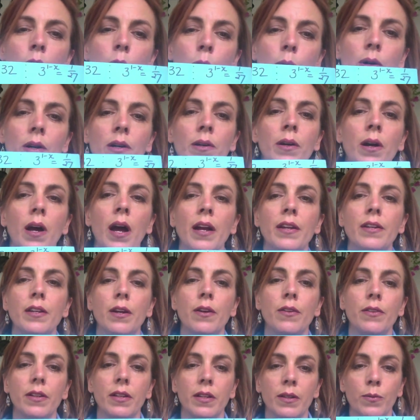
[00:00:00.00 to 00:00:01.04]
Well, I
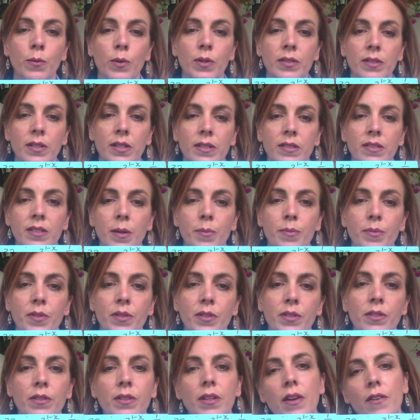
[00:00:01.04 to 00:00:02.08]
know that once I
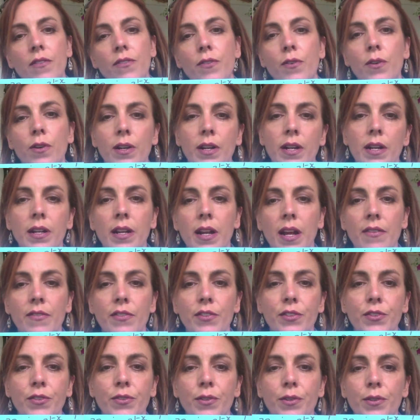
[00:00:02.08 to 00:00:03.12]
substitute that 4 in, I have
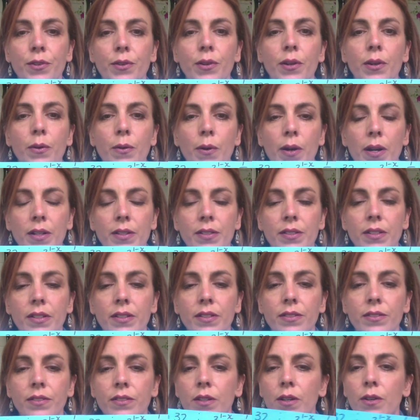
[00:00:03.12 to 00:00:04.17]
a true
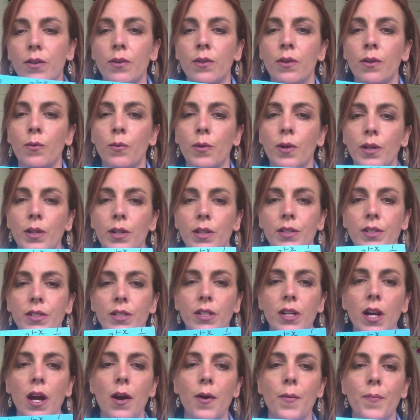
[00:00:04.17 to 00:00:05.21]
equation, so we're good to
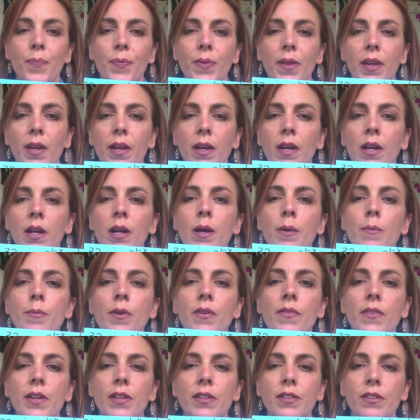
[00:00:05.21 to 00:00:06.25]
go.
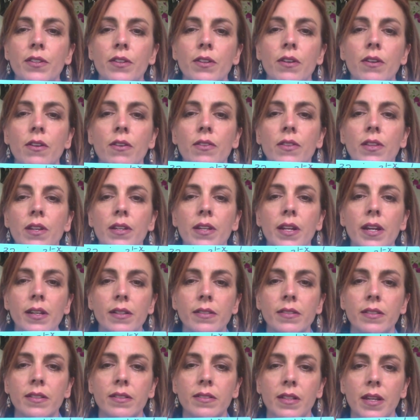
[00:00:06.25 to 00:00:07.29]
Move into the
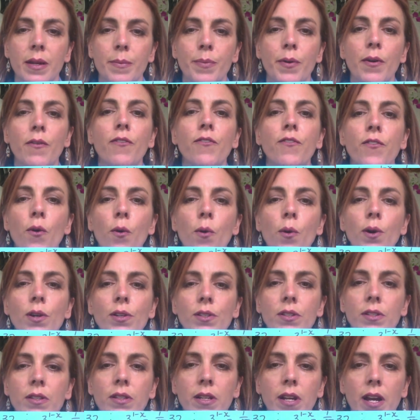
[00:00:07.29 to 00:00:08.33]
next example. 4
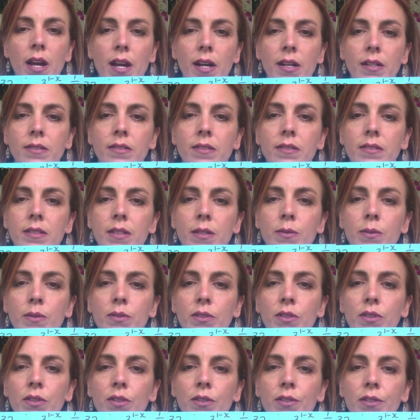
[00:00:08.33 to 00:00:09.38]
to the x is equal
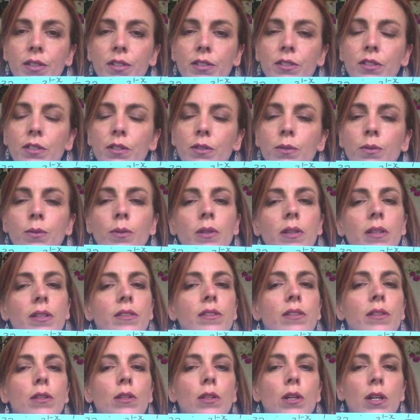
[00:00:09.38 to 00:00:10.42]
to 32. Well,
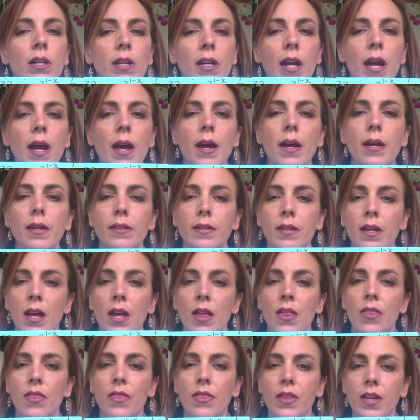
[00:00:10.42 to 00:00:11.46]
let's look at
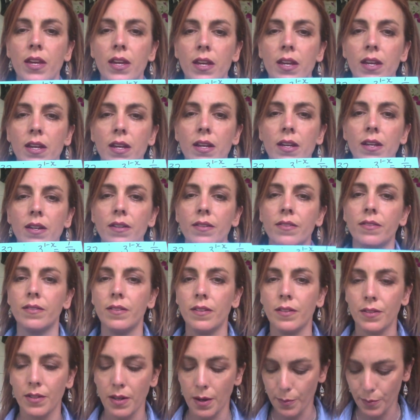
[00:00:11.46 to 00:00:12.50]
these
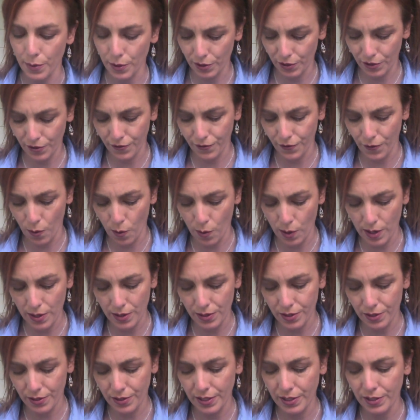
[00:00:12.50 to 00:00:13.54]
numbers, 4
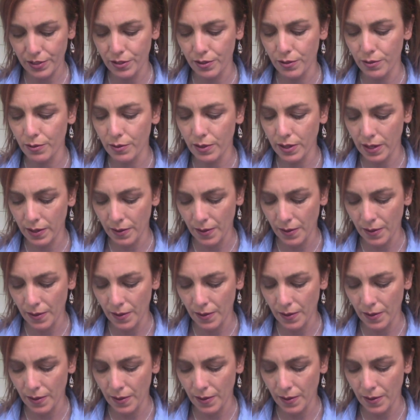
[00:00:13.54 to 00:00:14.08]
and 32.